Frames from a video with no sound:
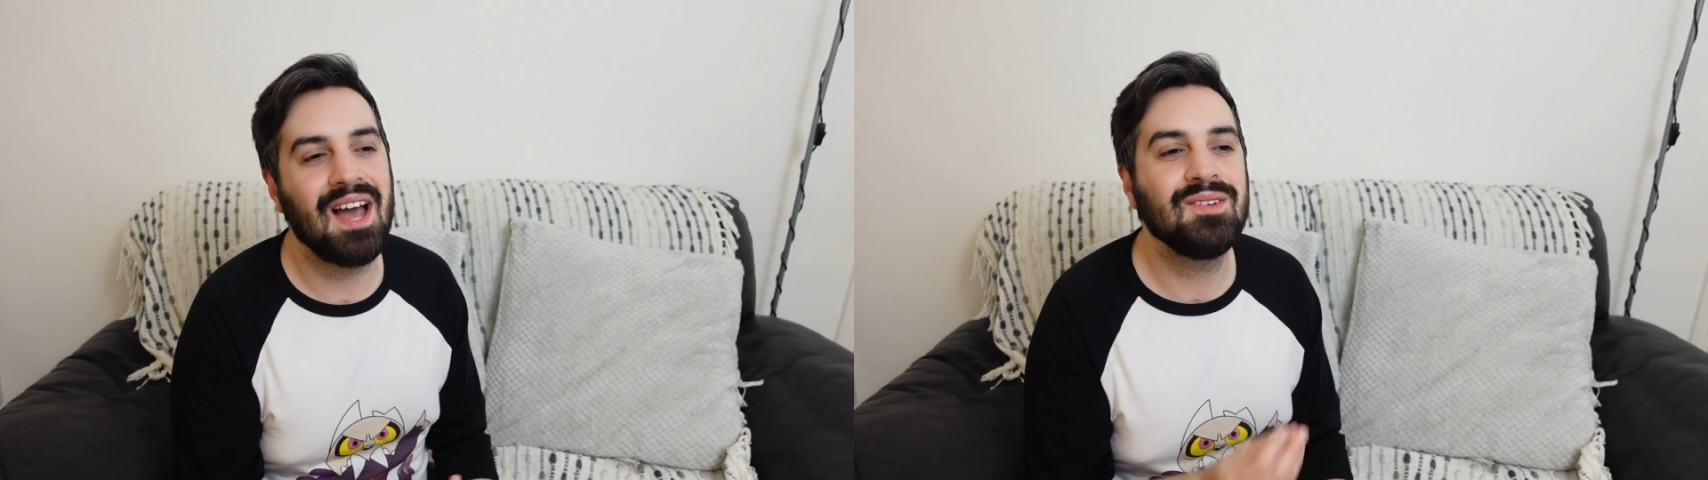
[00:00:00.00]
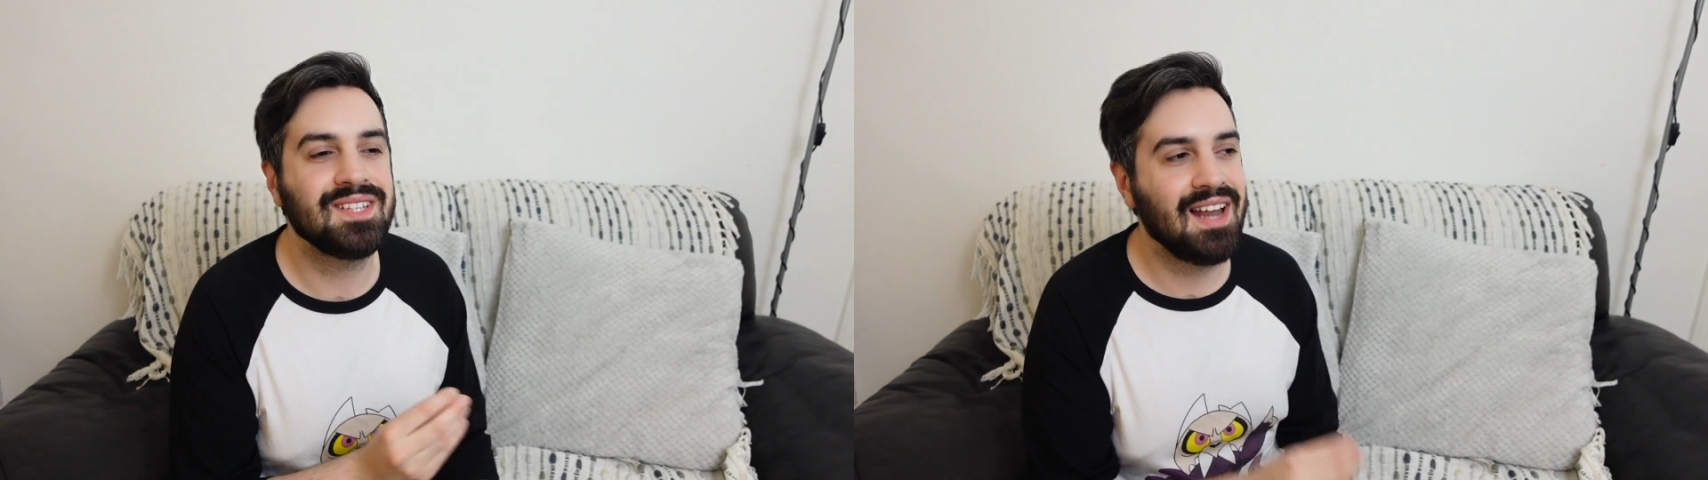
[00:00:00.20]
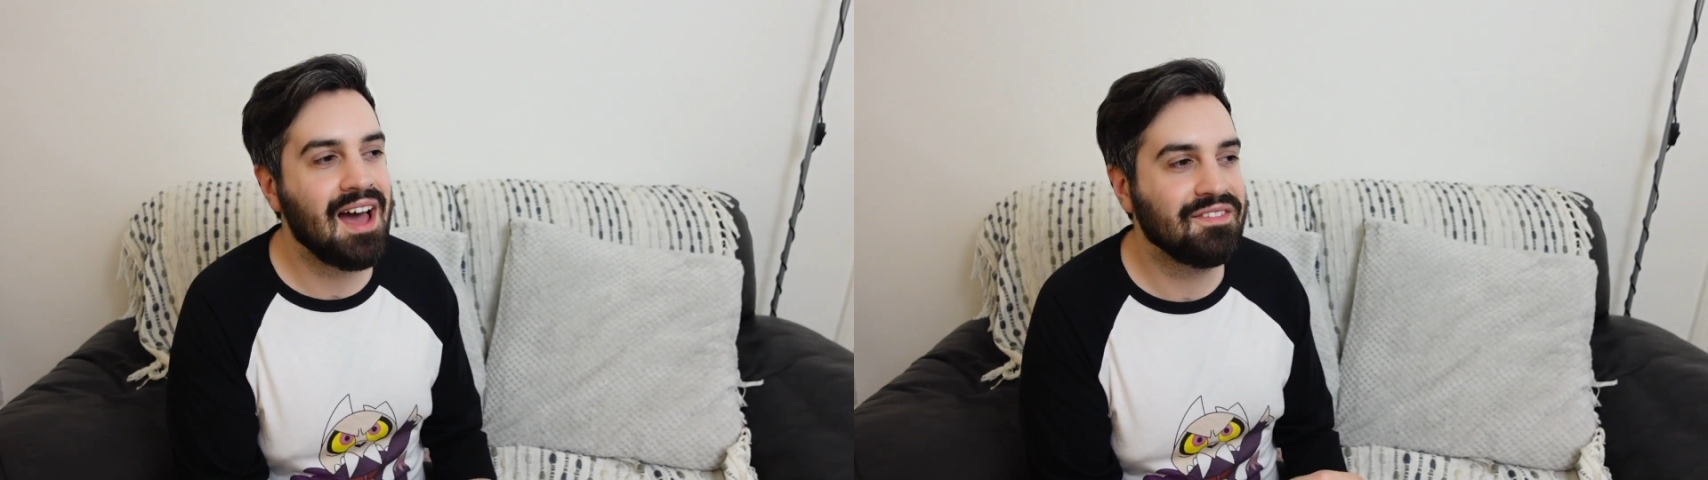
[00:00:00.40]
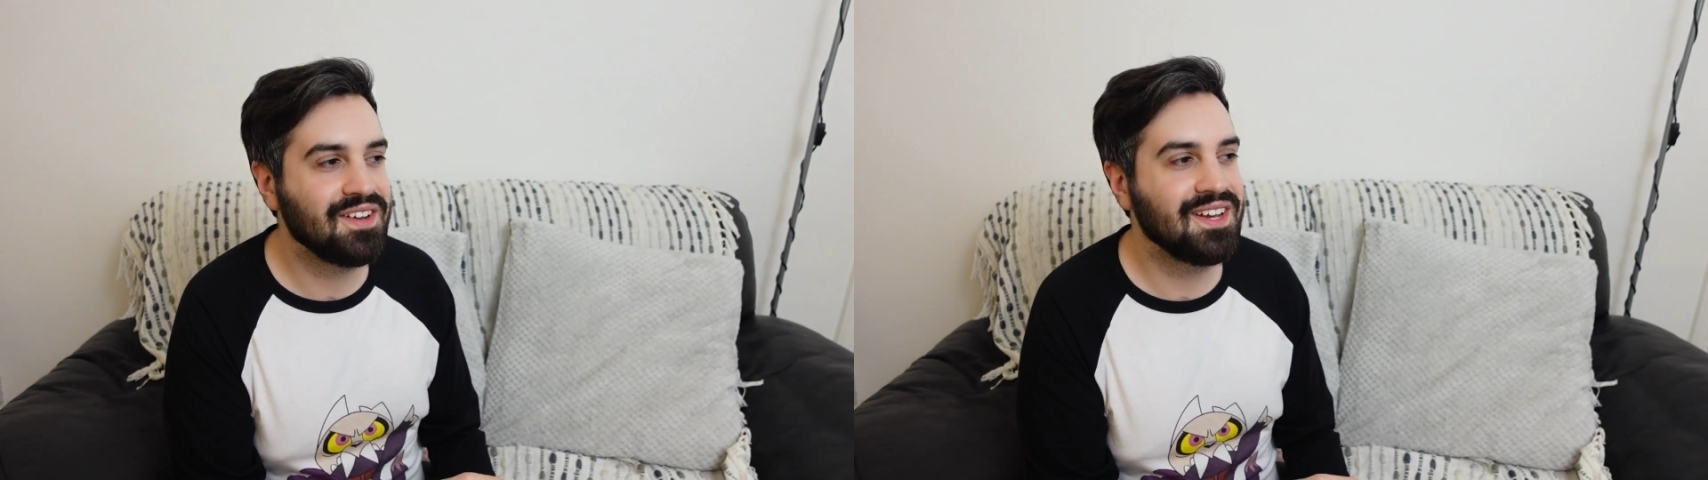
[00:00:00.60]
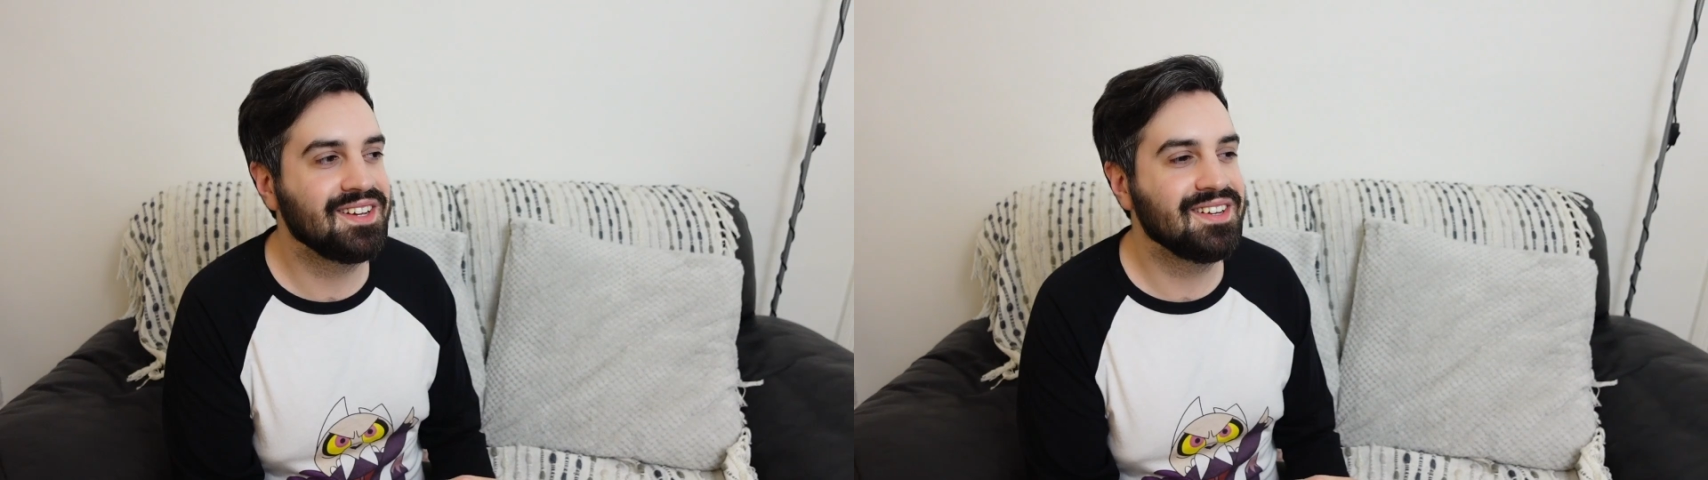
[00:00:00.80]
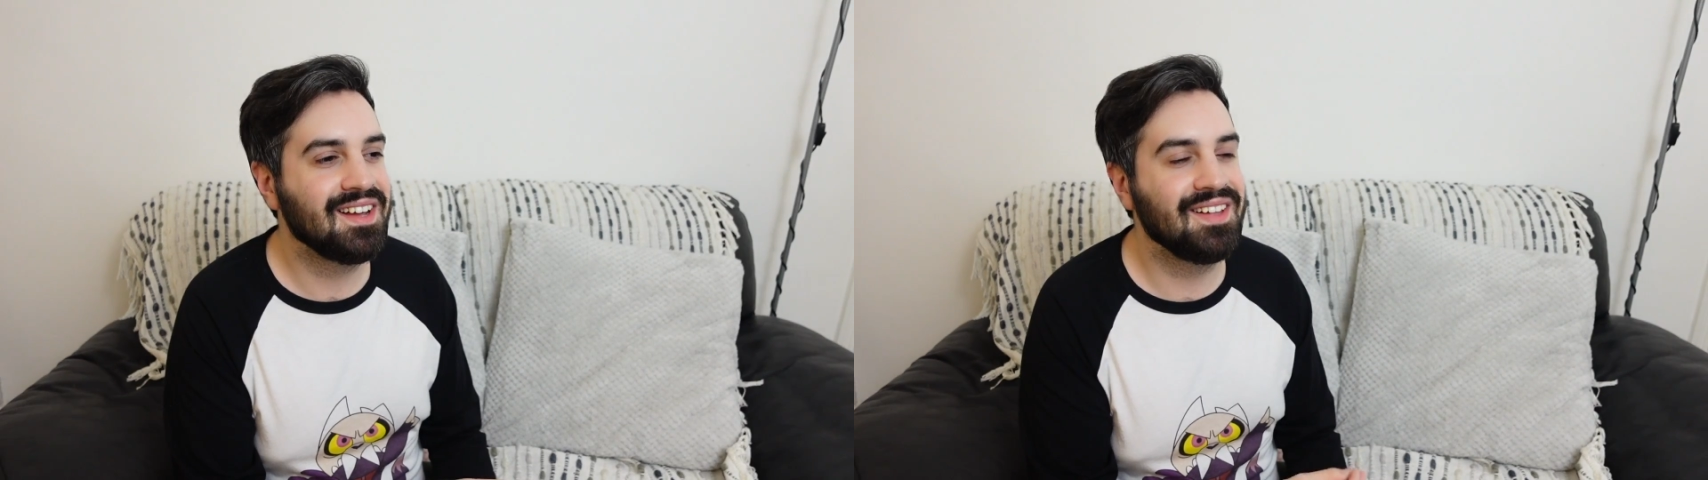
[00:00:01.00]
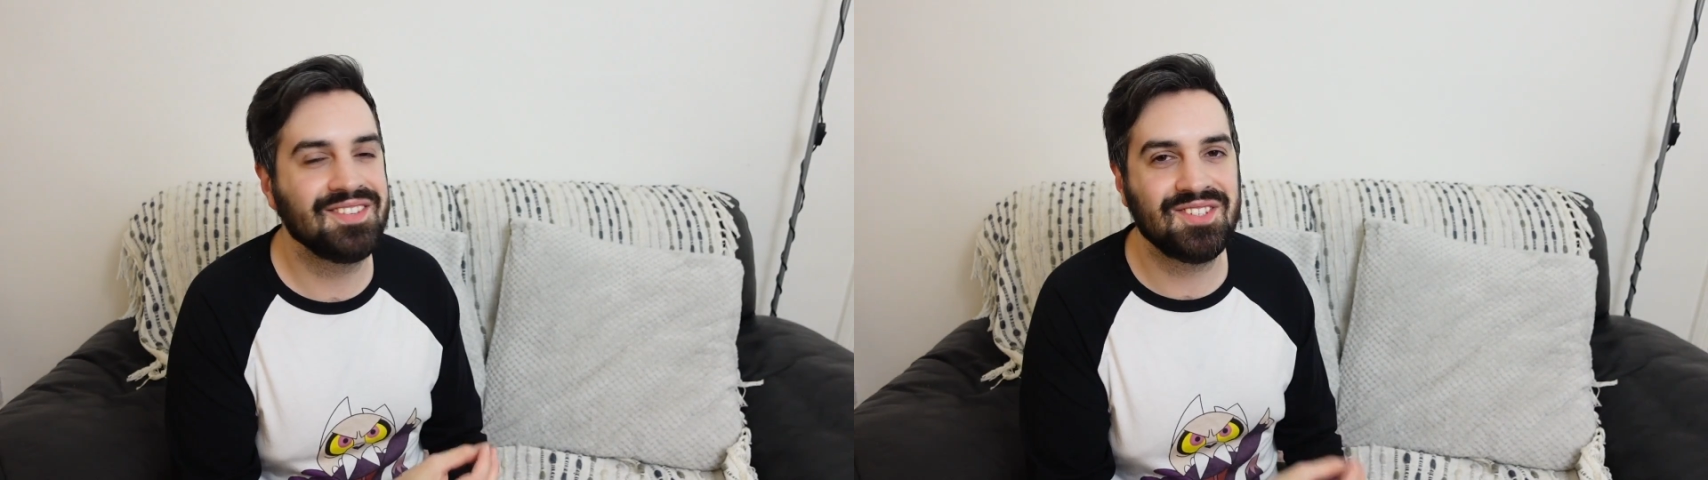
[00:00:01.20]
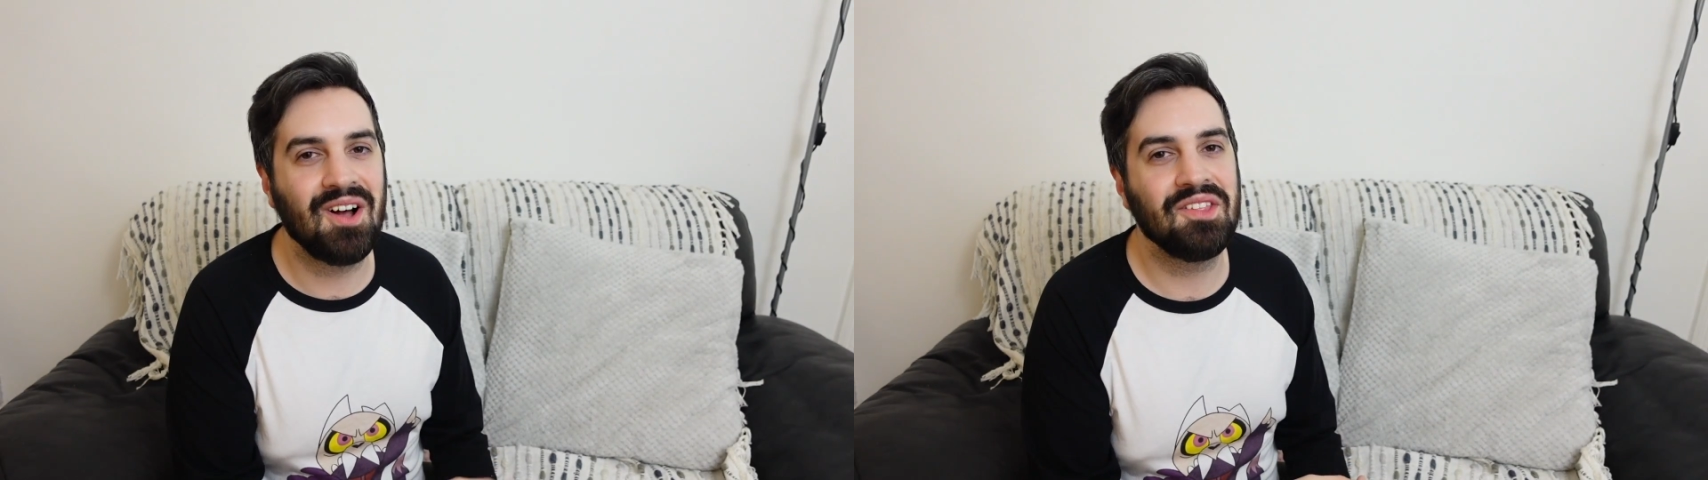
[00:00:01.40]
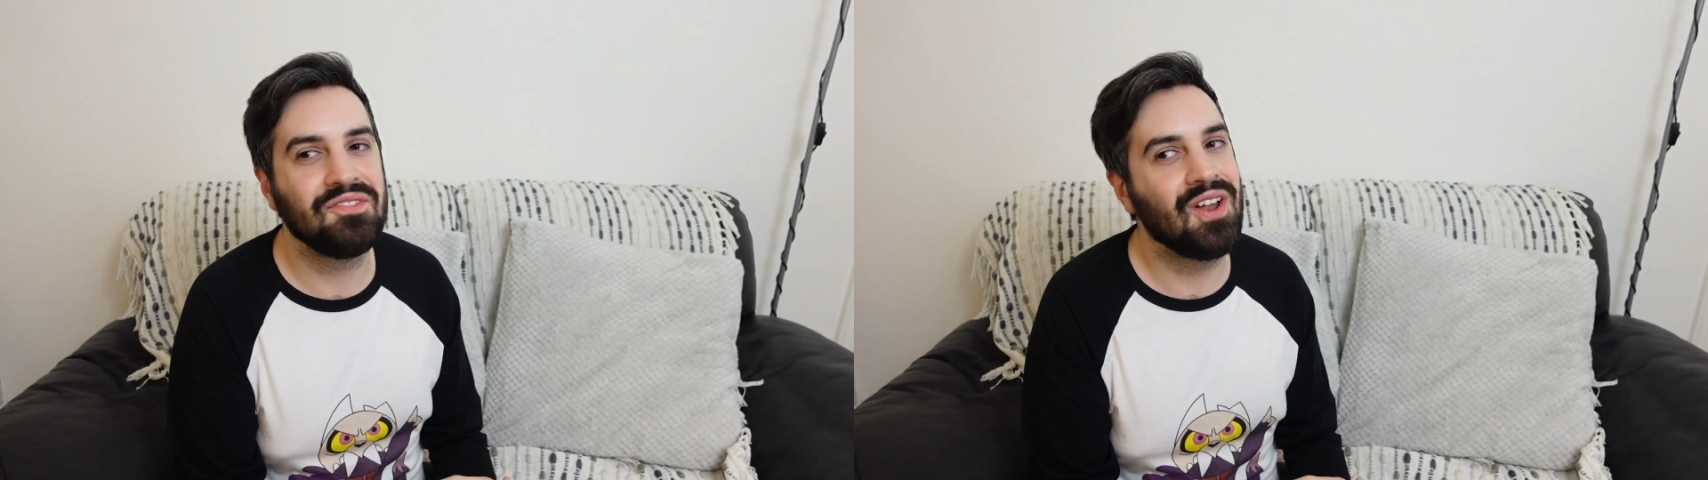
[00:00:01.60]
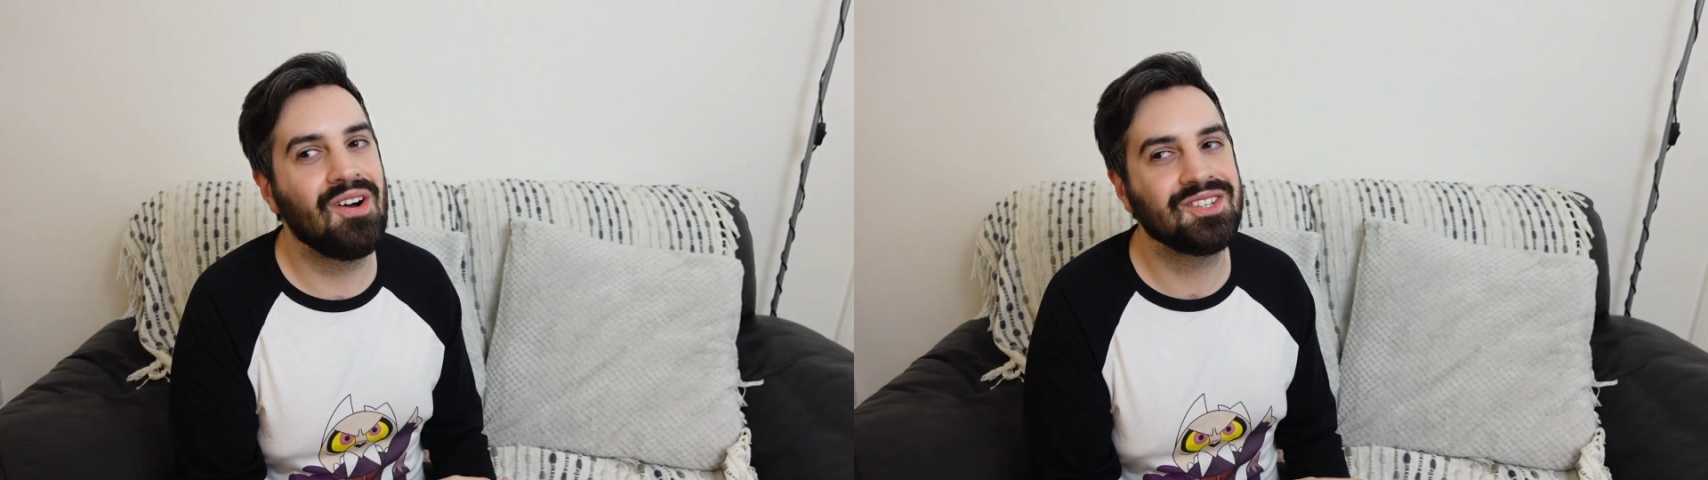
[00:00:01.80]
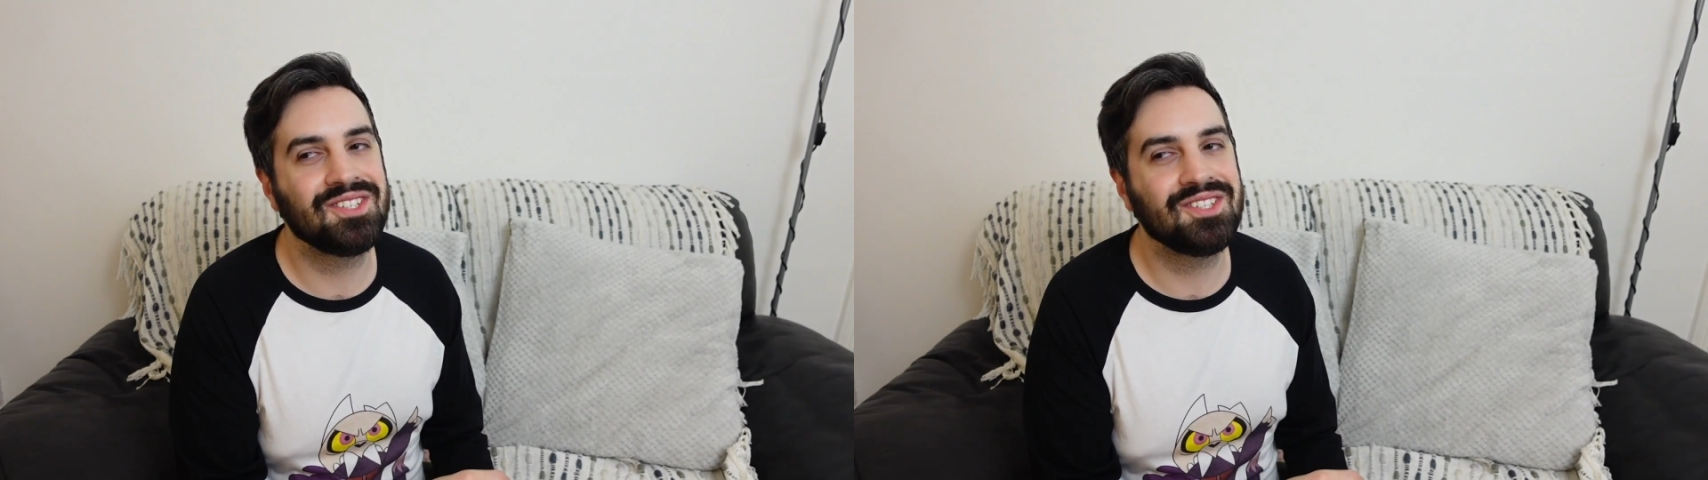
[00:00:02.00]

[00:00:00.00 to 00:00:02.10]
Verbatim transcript: I was laughing at the start of the vlog,